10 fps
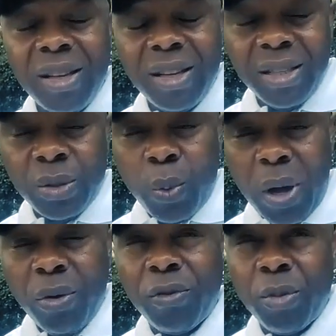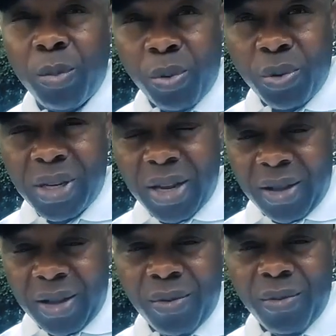It's one of the projects
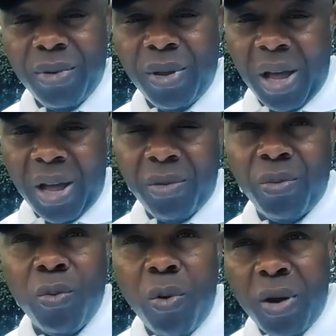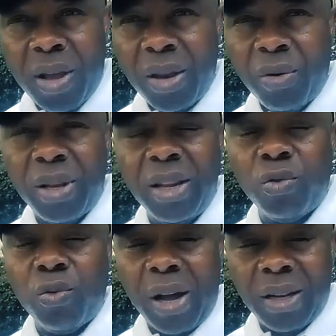we are working on it
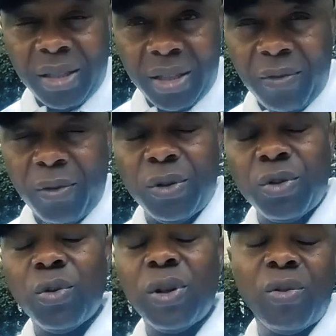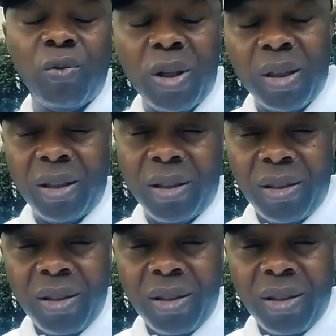to achieve also in Rwanda.